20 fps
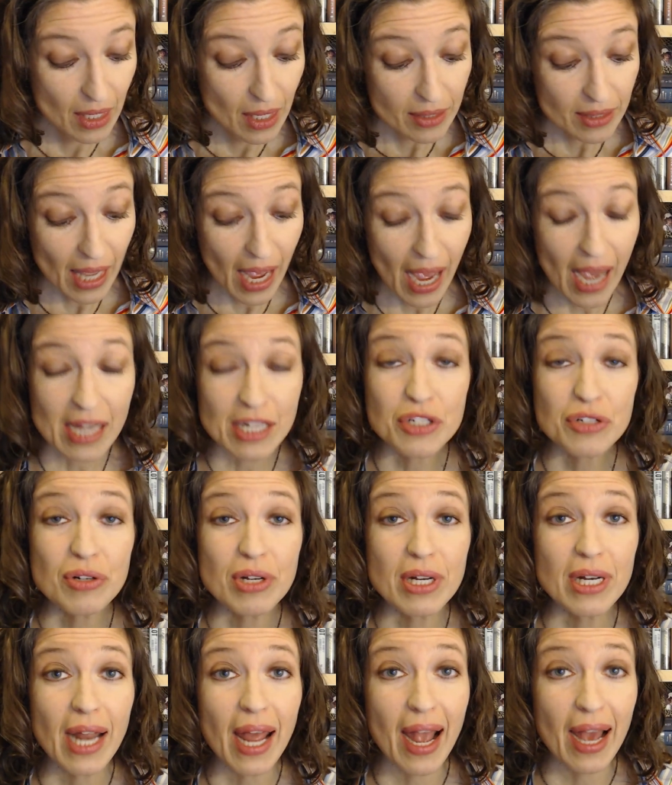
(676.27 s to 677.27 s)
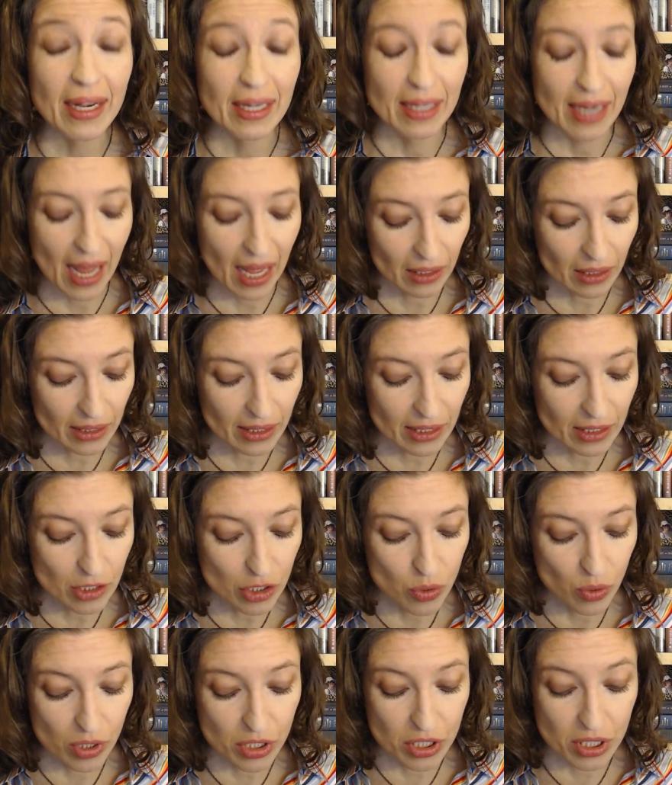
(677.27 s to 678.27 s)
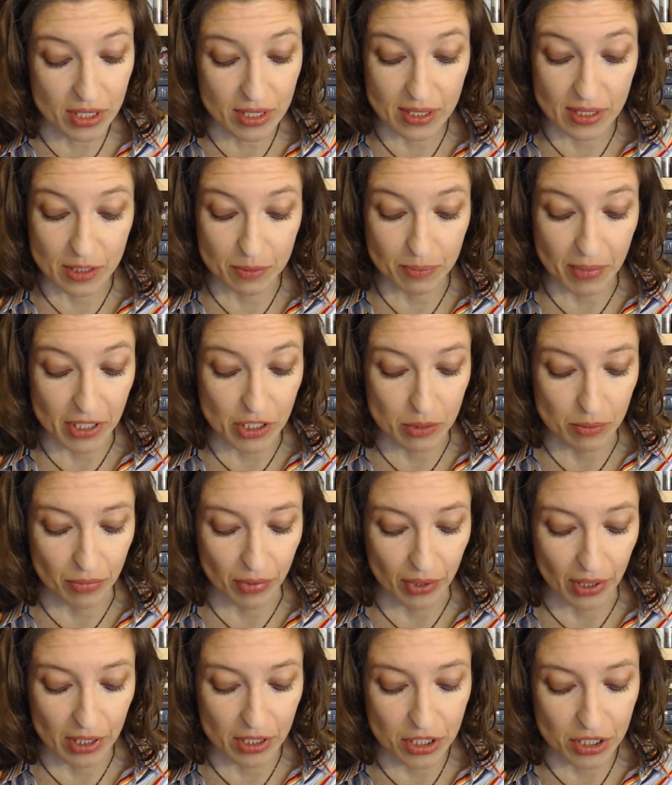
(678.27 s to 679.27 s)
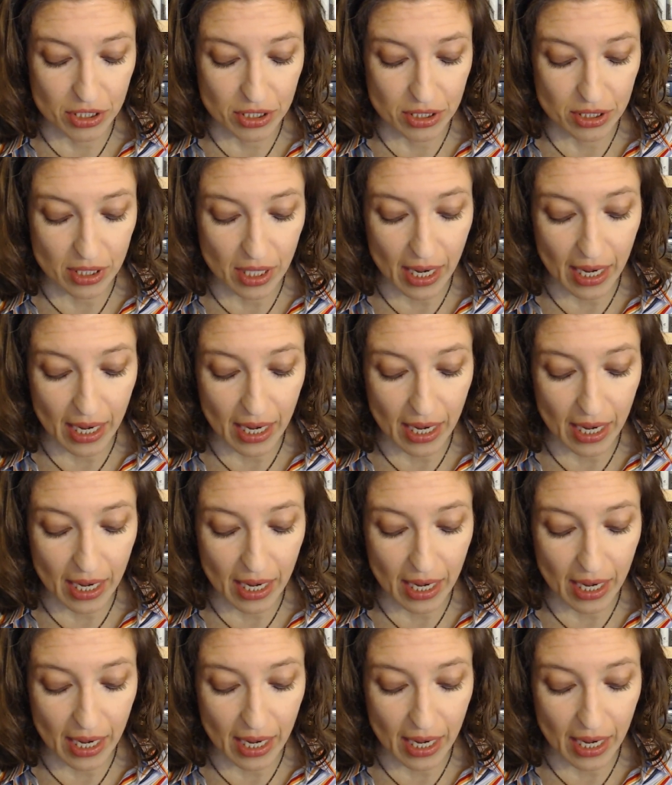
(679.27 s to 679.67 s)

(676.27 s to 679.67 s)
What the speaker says: The high street had an elegant Georgian suspension bridge,